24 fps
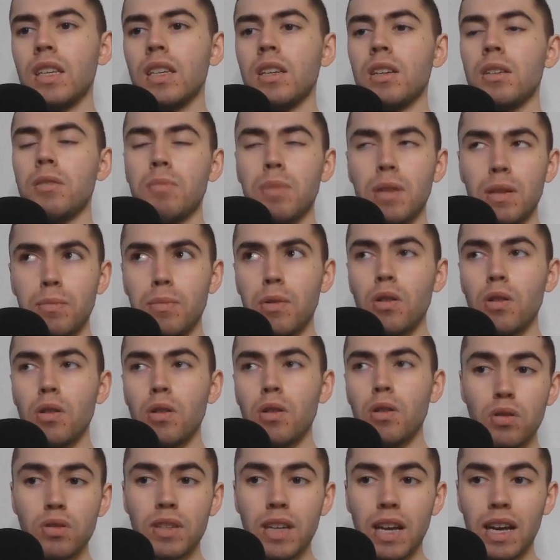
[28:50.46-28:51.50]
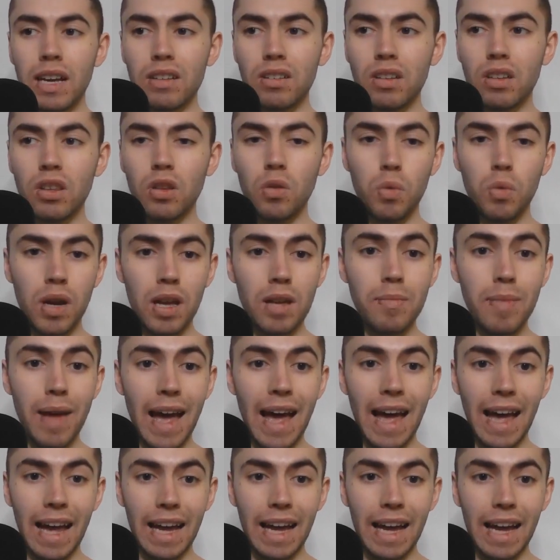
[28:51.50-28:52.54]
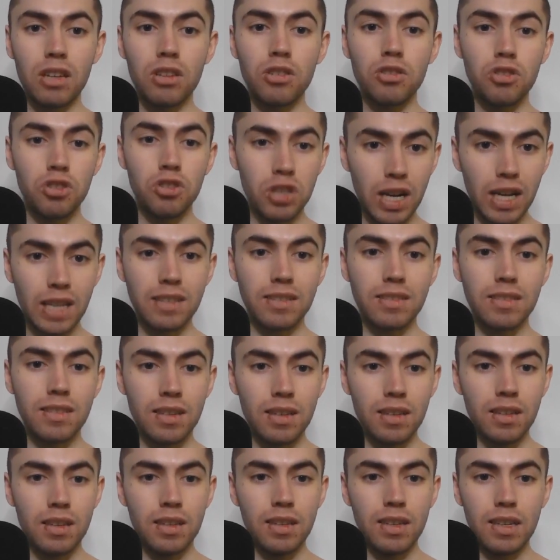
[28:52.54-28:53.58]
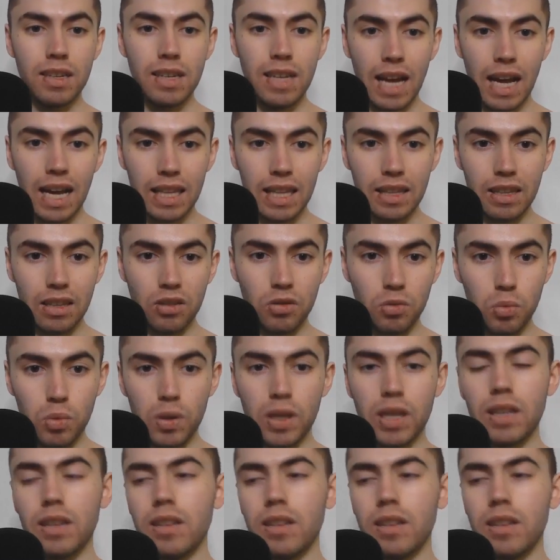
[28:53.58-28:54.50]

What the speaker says: But both those guys on the way back, just not this week.